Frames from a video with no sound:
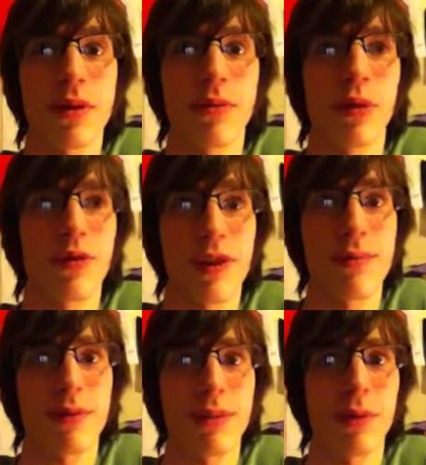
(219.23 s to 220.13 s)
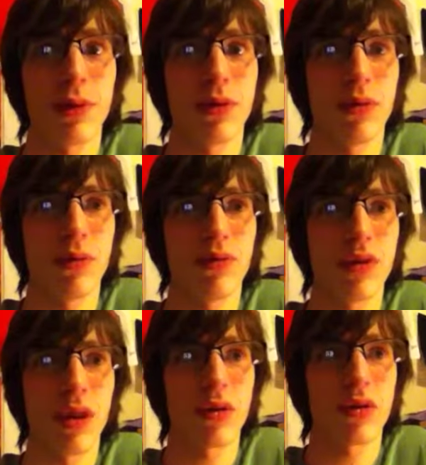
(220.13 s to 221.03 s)
More famous people do
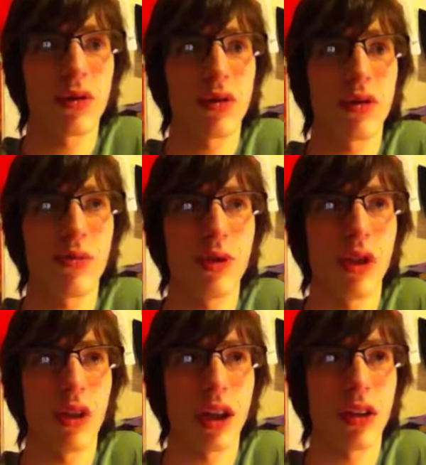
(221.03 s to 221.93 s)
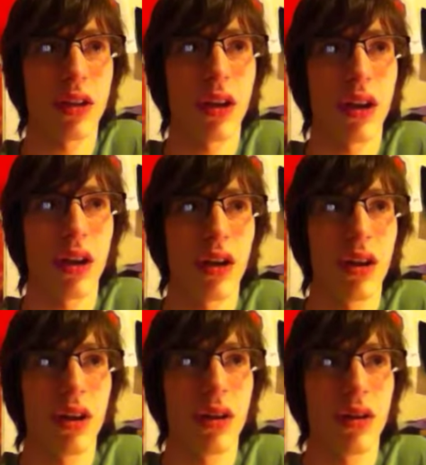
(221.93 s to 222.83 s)
vlogs on YouTube? You know, like,
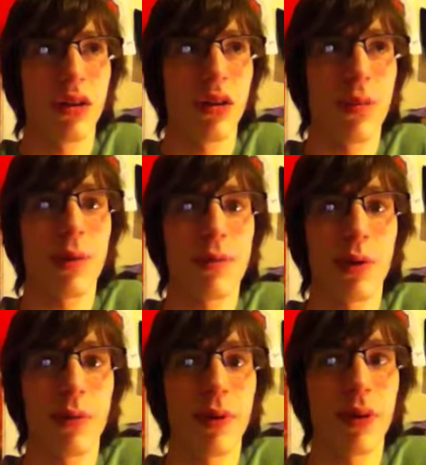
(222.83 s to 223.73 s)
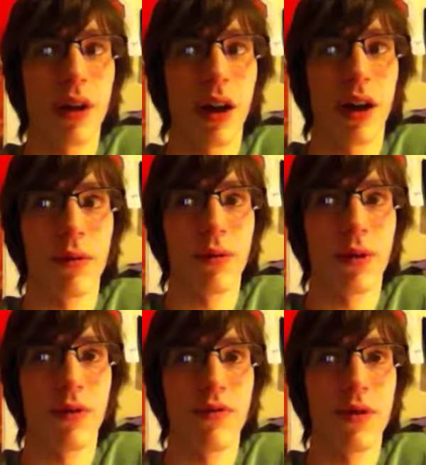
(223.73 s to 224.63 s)
you know, the people with
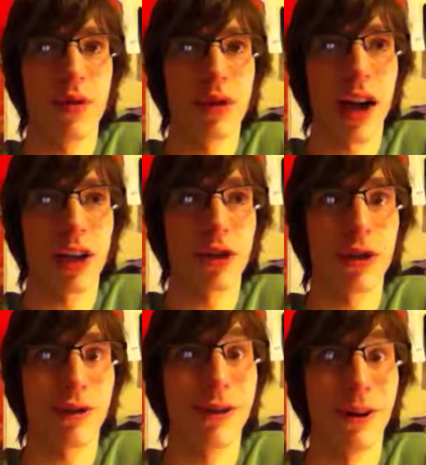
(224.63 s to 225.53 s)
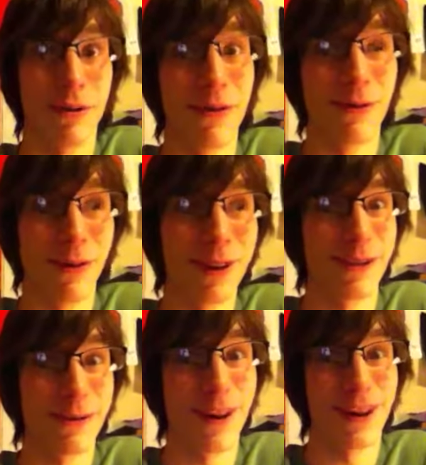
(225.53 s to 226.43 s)
viewers that actually, you know, want
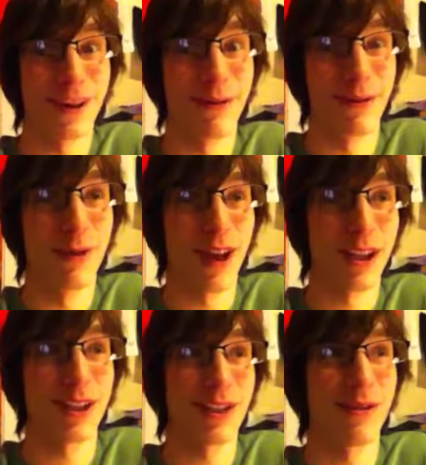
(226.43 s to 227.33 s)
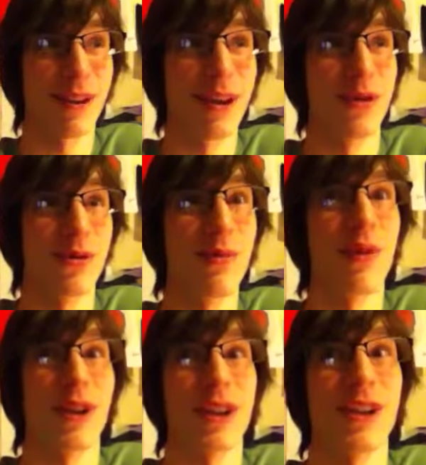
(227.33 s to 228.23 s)
to watch, will actually enjoy
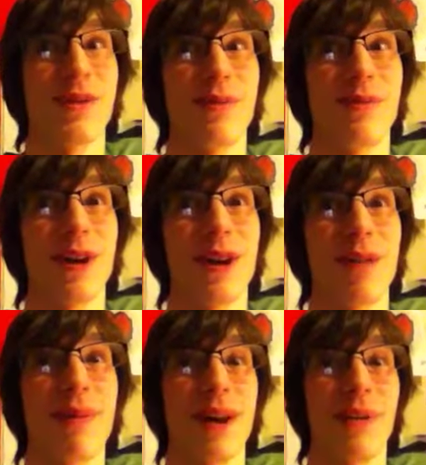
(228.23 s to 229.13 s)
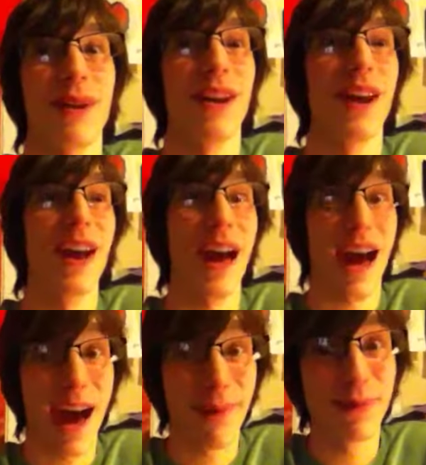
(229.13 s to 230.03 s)
watching them talk about
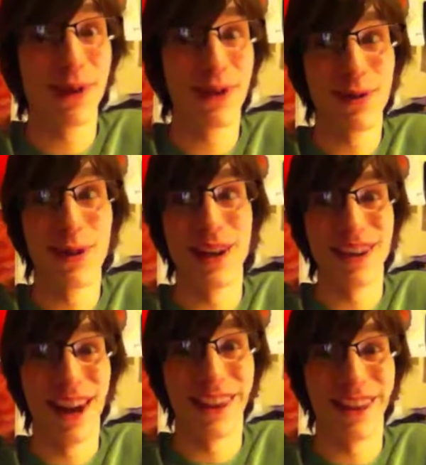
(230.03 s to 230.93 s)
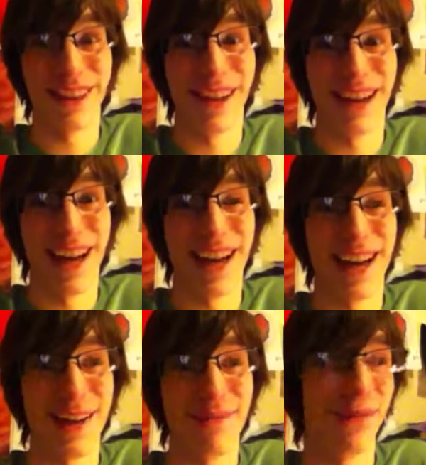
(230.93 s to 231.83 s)
absolutely nothing like I
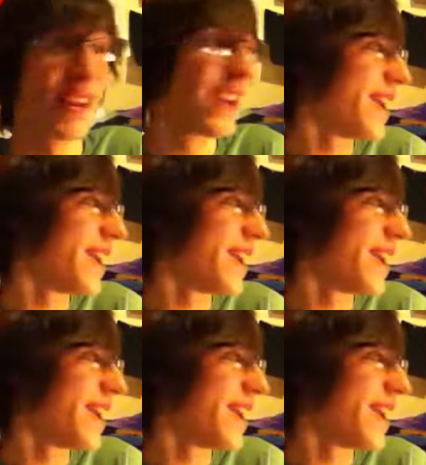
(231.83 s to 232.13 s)
am,